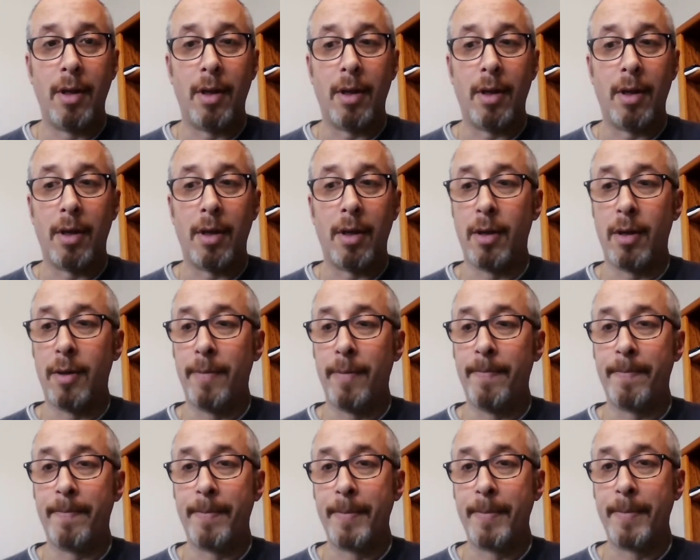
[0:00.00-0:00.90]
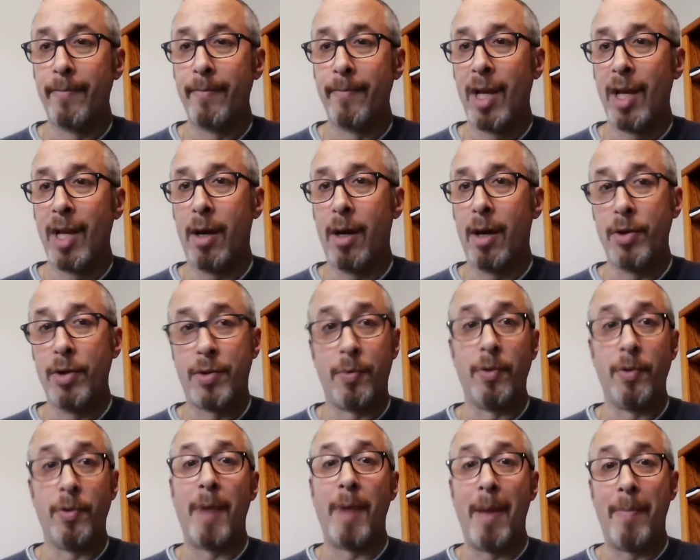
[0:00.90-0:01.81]
Um, uh,
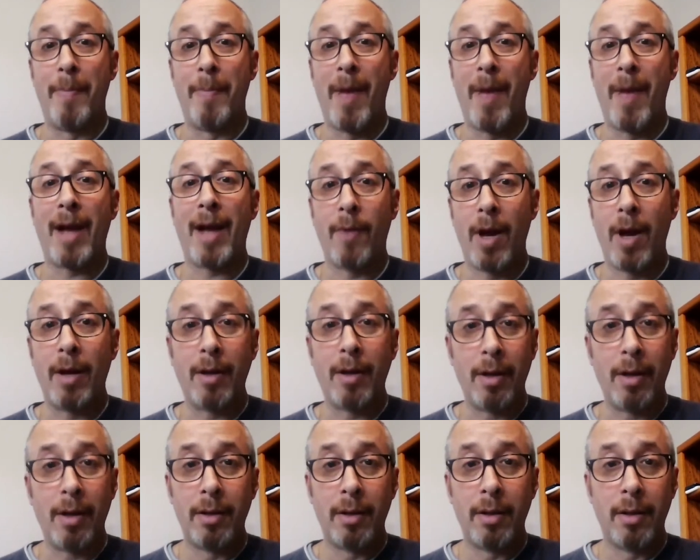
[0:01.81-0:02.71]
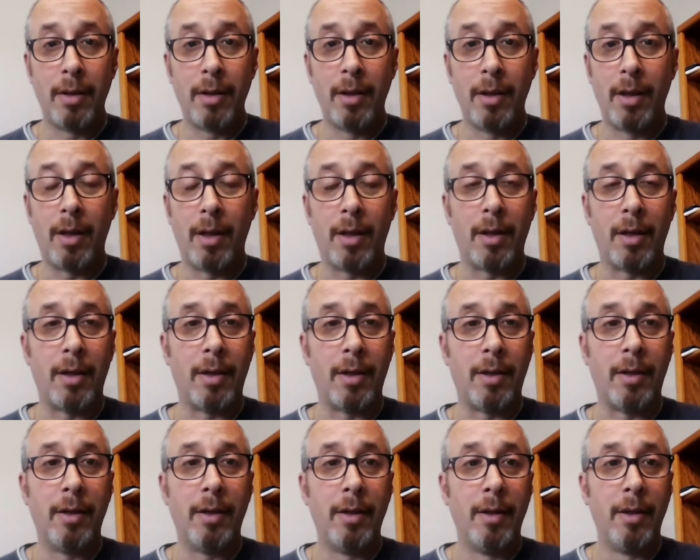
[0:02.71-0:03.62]
which was my background. Mm-hmm.
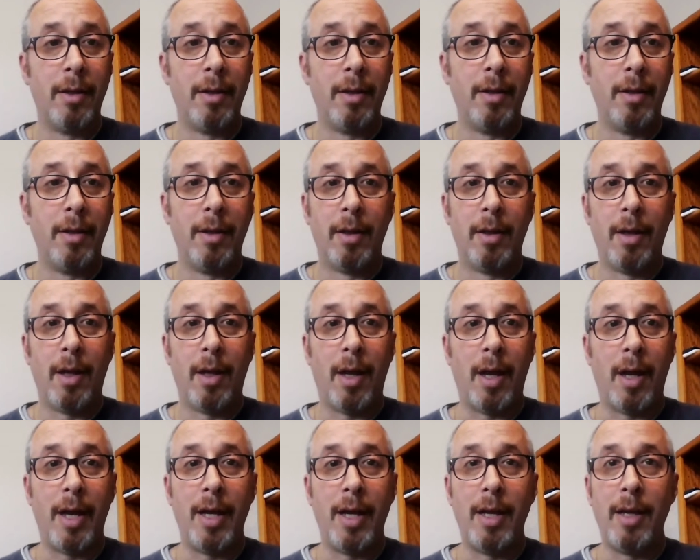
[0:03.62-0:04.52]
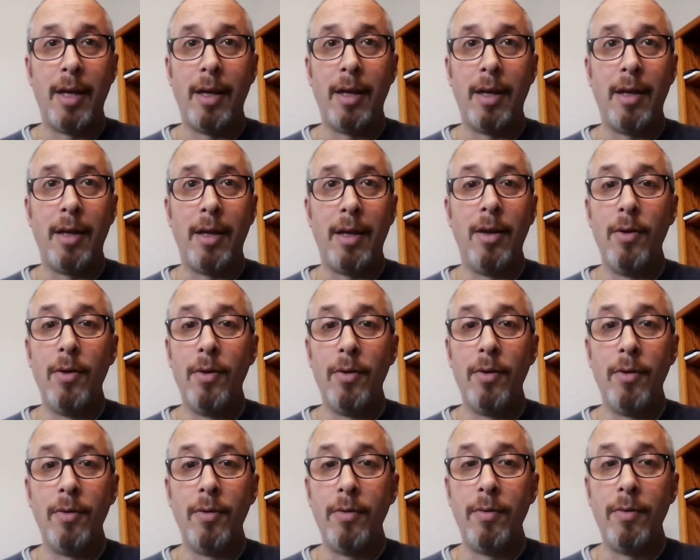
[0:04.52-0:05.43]
Uh, I
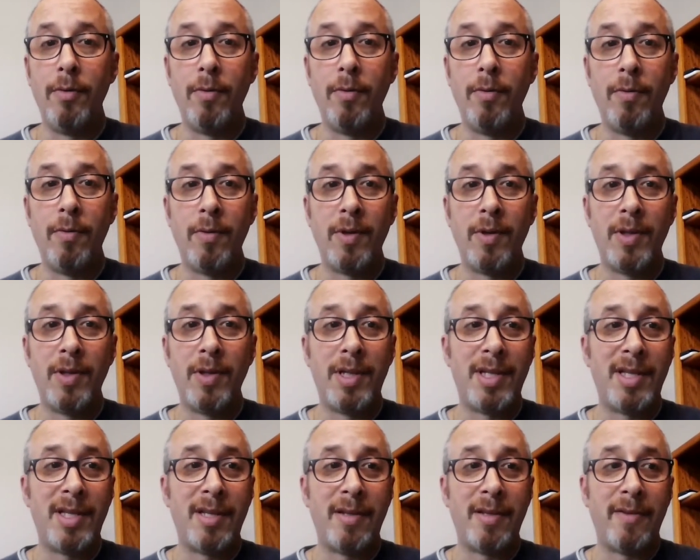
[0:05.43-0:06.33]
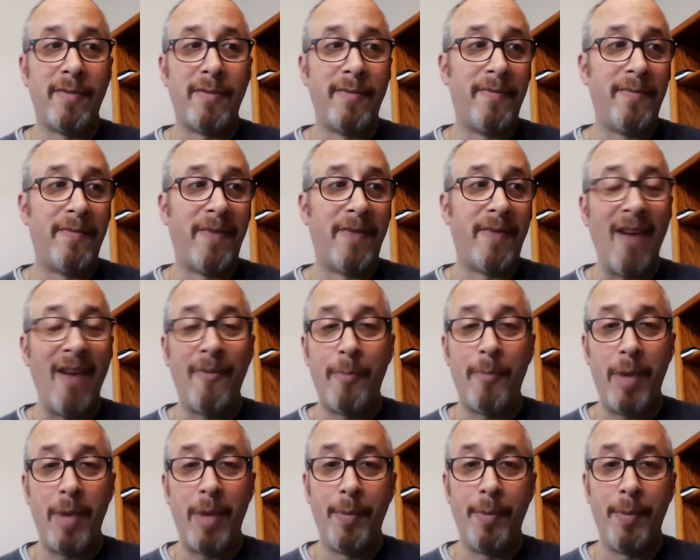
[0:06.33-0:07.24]
knew
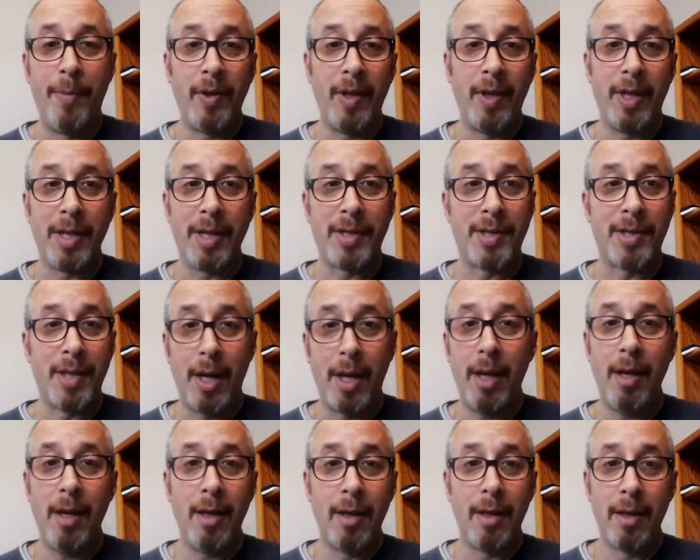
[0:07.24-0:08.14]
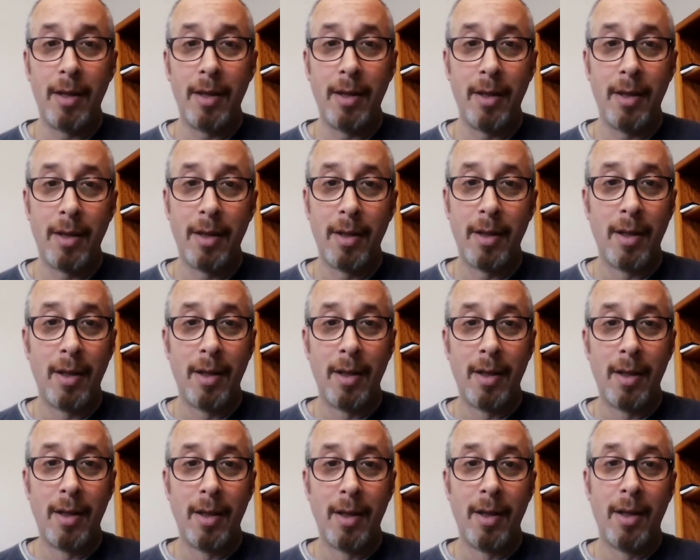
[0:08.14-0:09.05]
five people in the city,
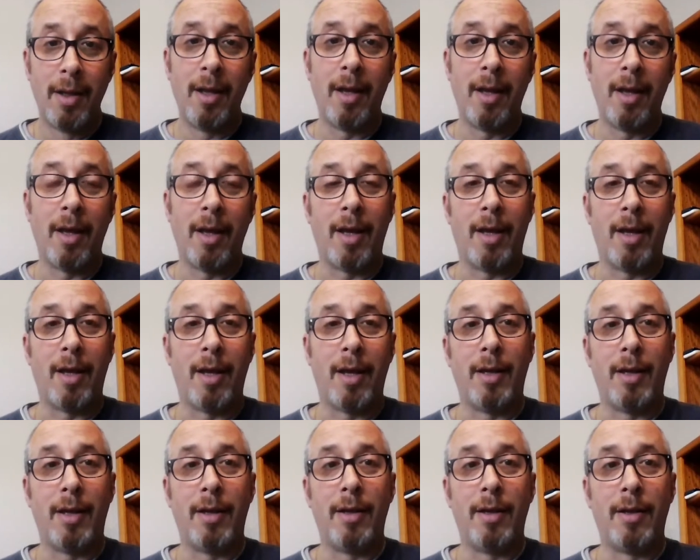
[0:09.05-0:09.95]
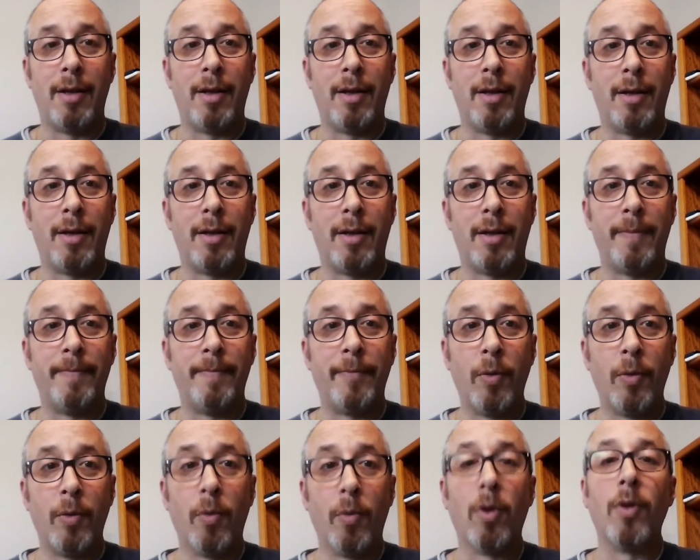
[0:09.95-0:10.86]
and
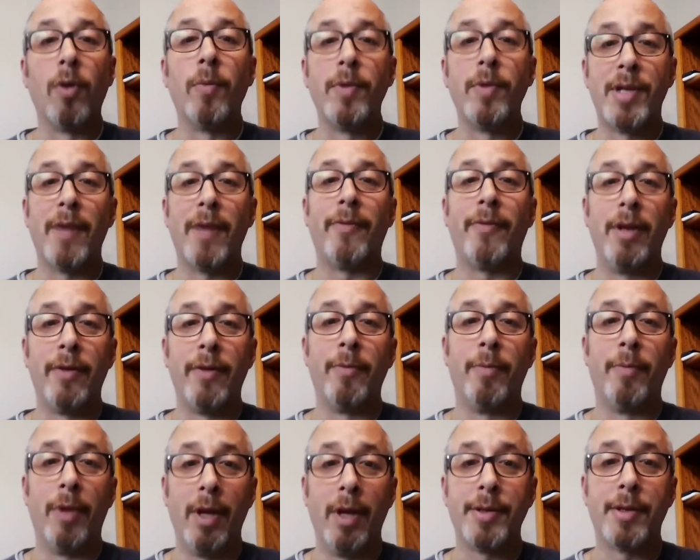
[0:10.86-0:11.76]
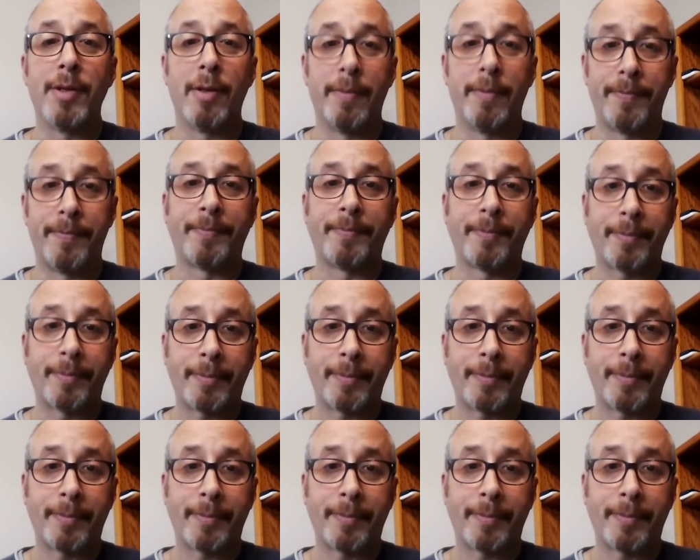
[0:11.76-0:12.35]
um, the world was definitely a different place.